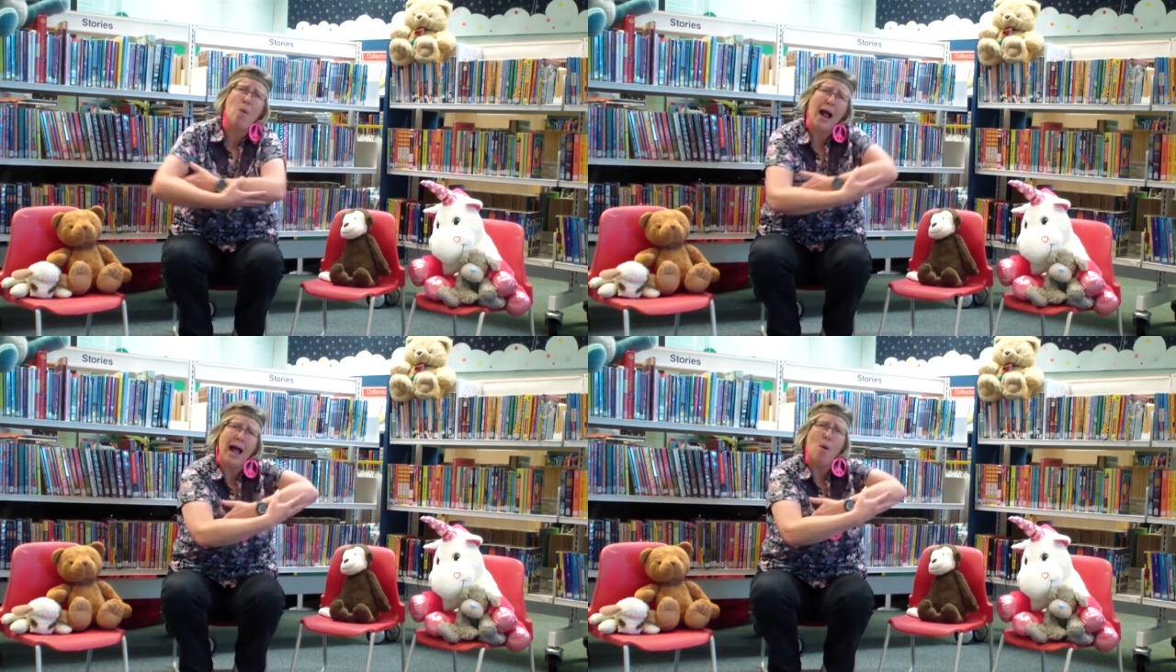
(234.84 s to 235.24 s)

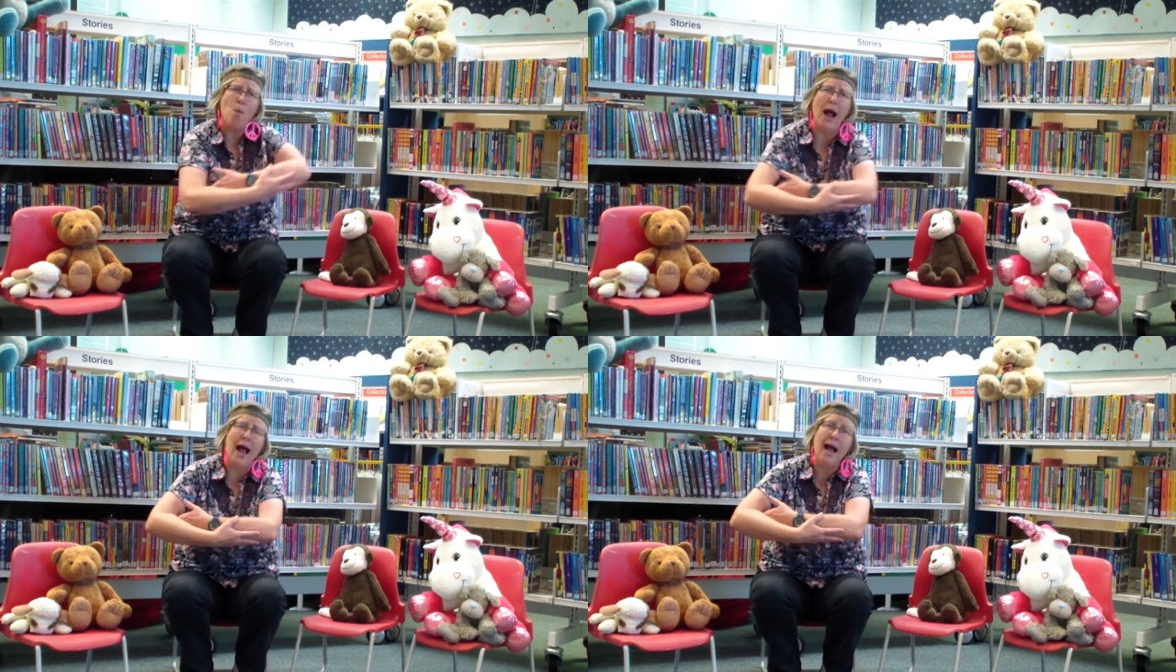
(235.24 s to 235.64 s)
wah,
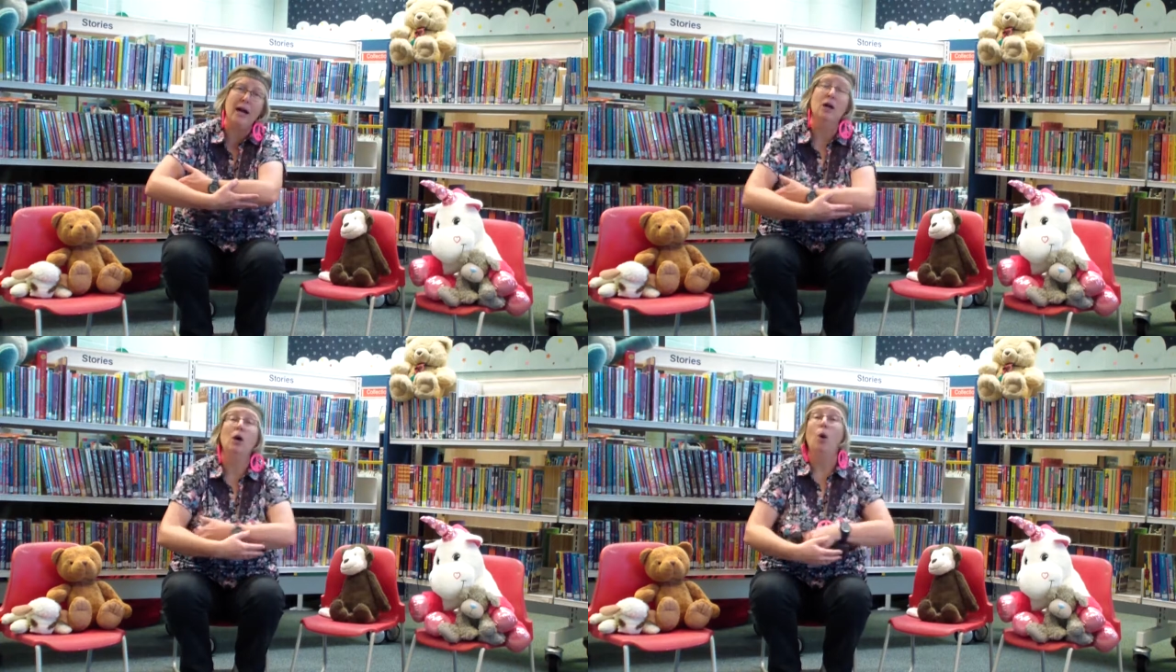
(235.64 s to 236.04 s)
wah
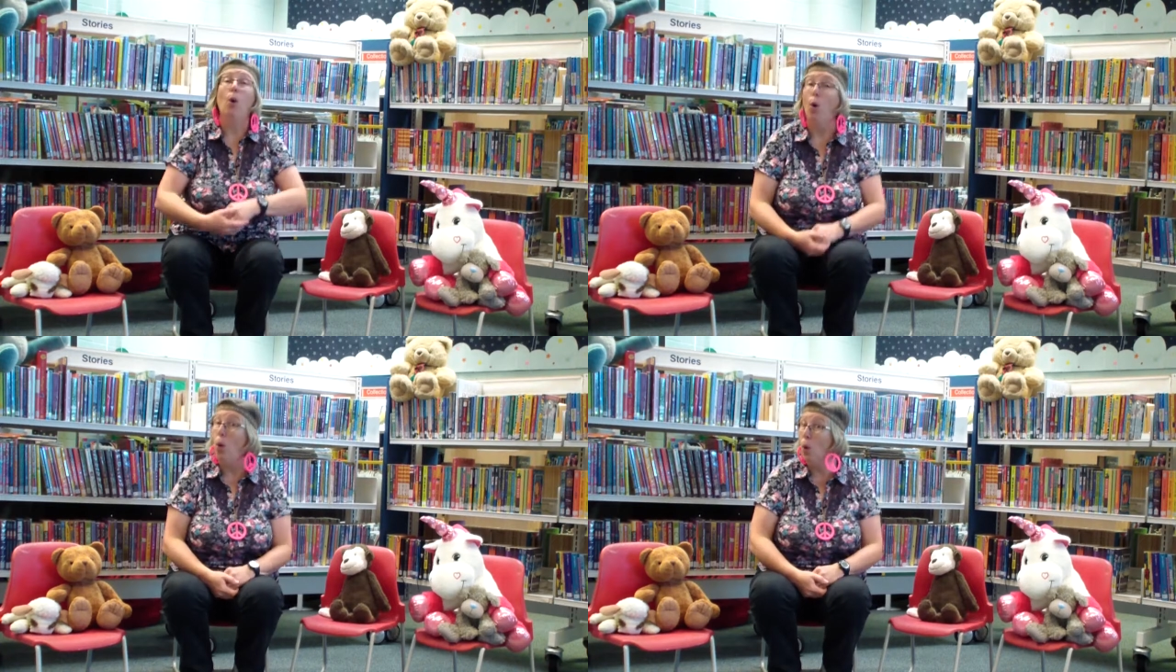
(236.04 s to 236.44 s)

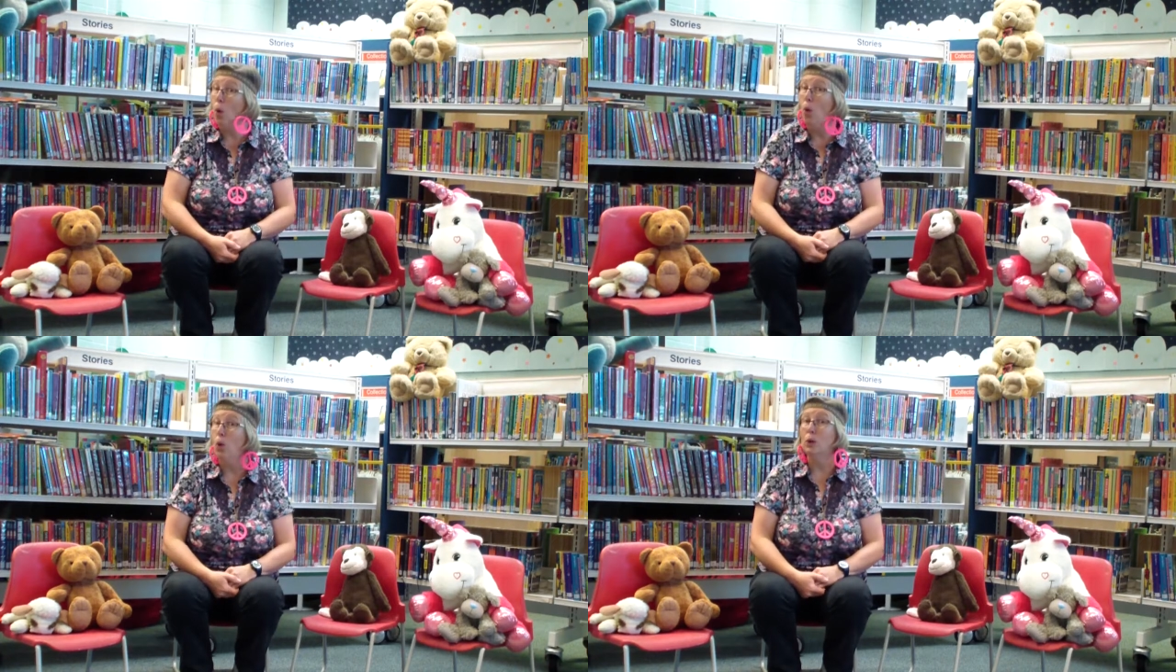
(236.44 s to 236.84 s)

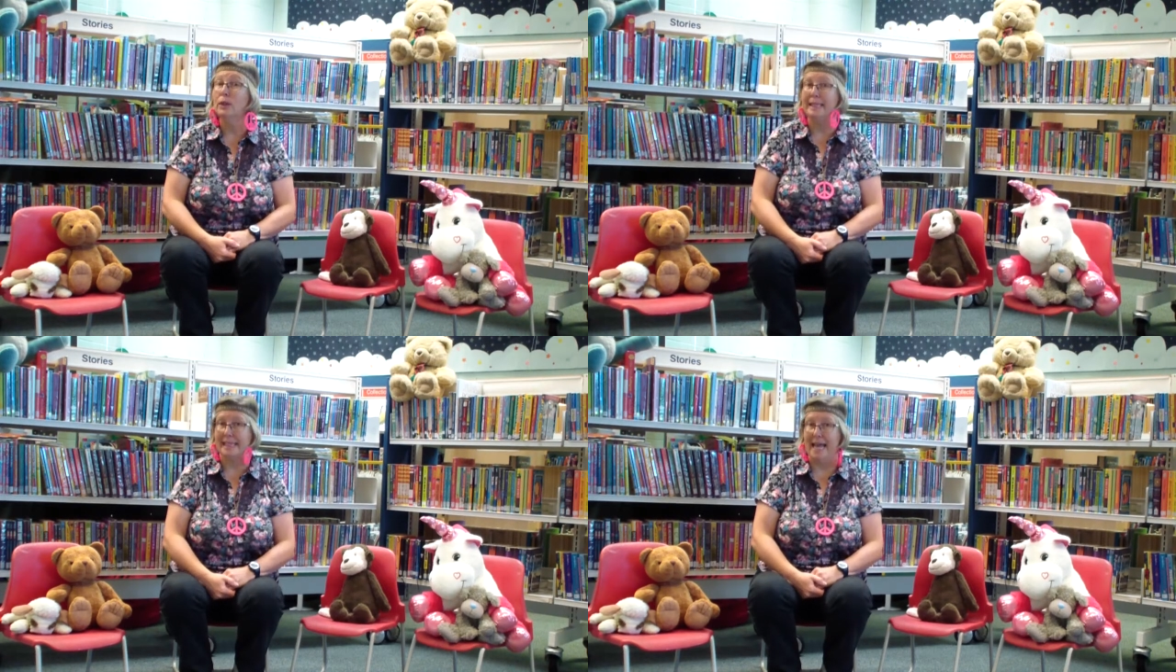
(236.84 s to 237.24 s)

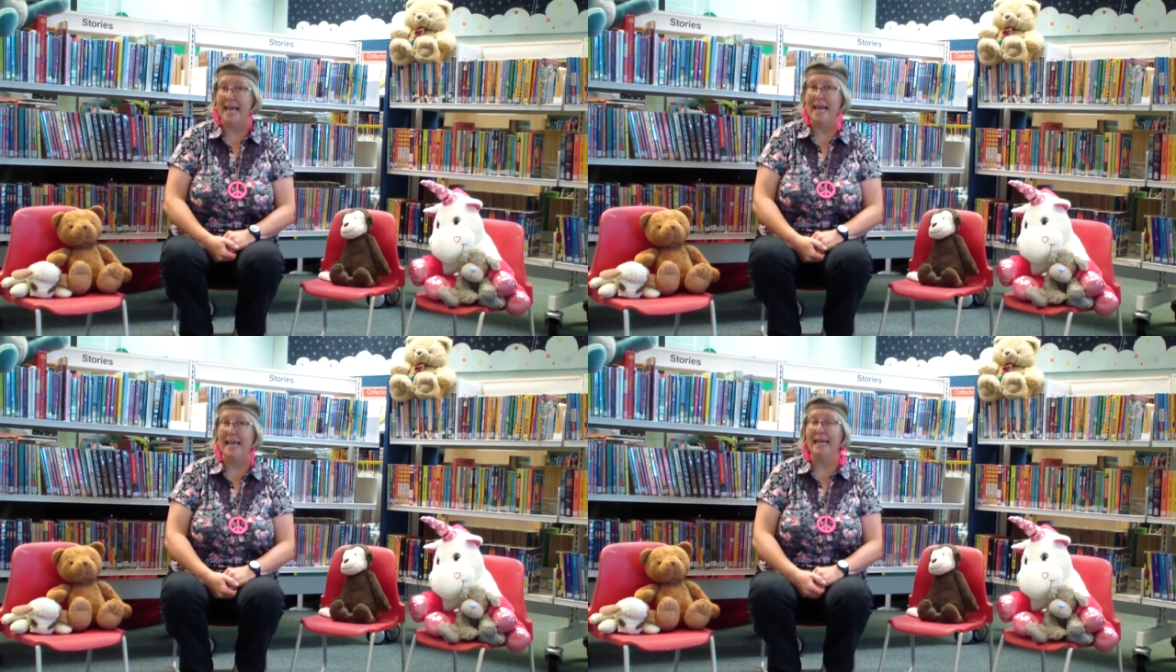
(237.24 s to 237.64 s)
all
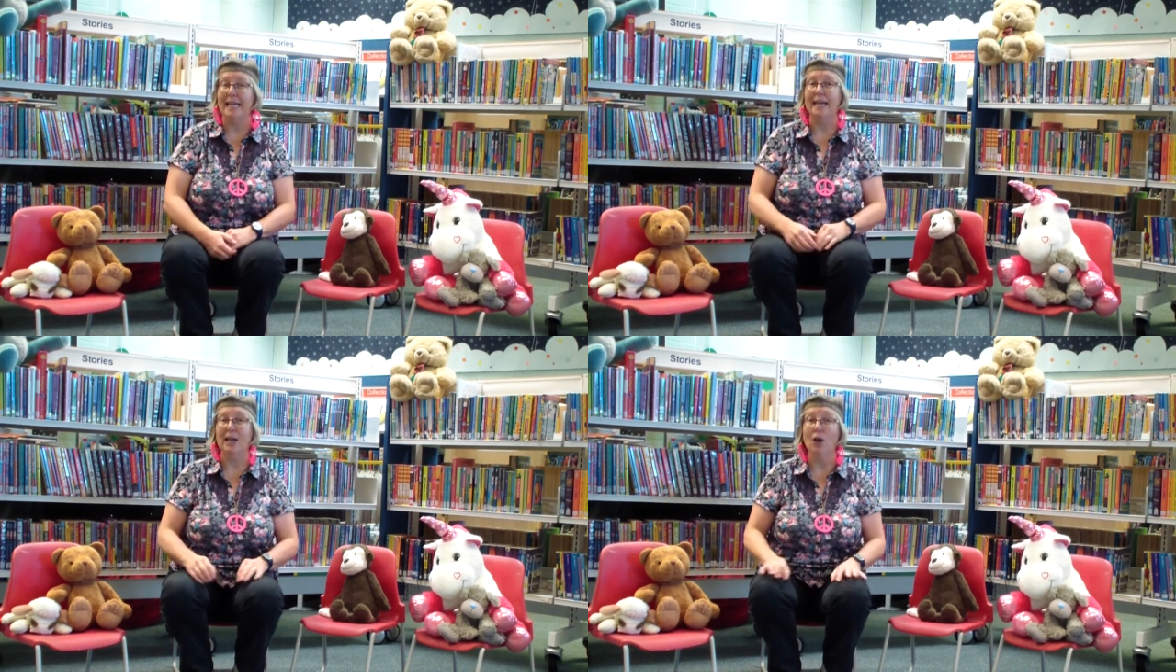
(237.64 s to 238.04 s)
day